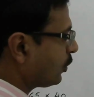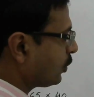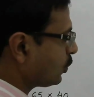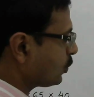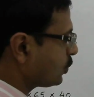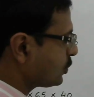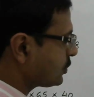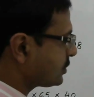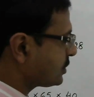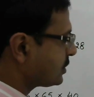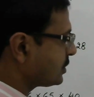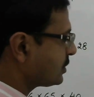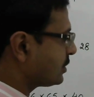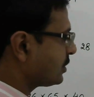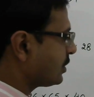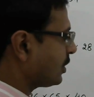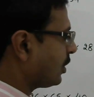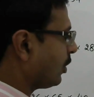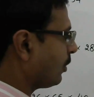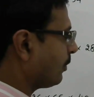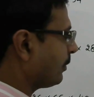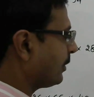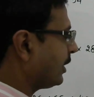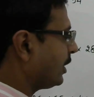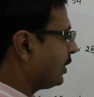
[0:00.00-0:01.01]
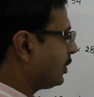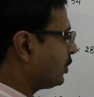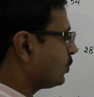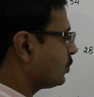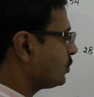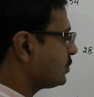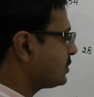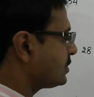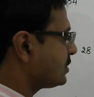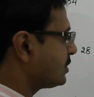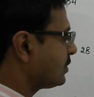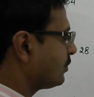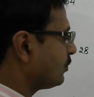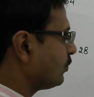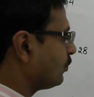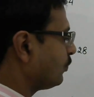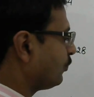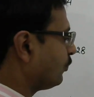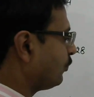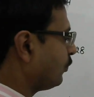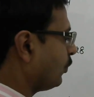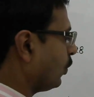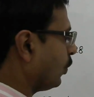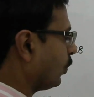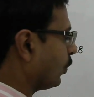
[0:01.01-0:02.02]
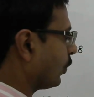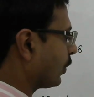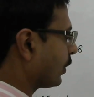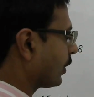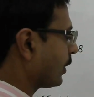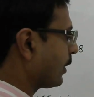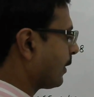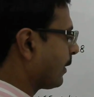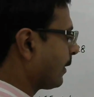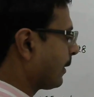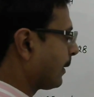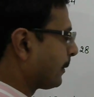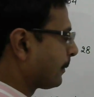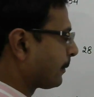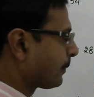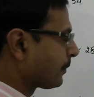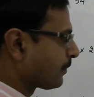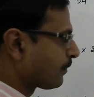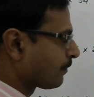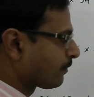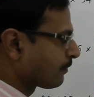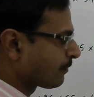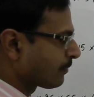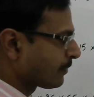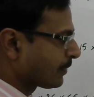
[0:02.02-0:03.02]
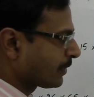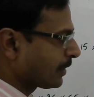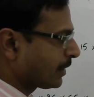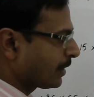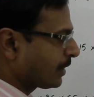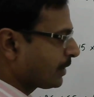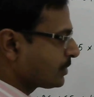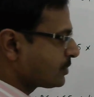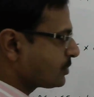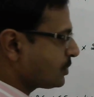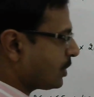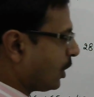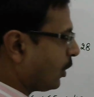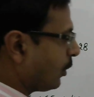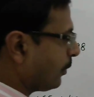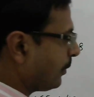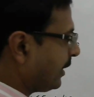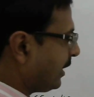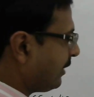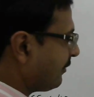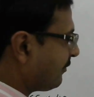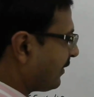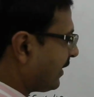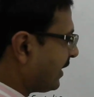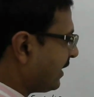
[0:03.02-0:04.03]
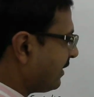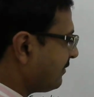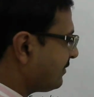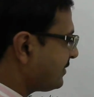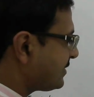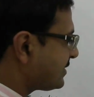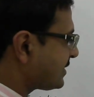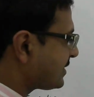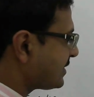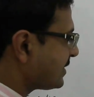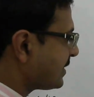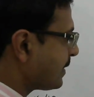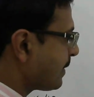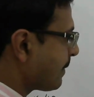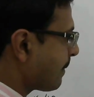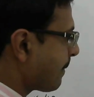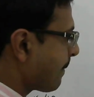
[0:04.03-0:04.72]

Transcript: twos. How many twos? Four. How many fives?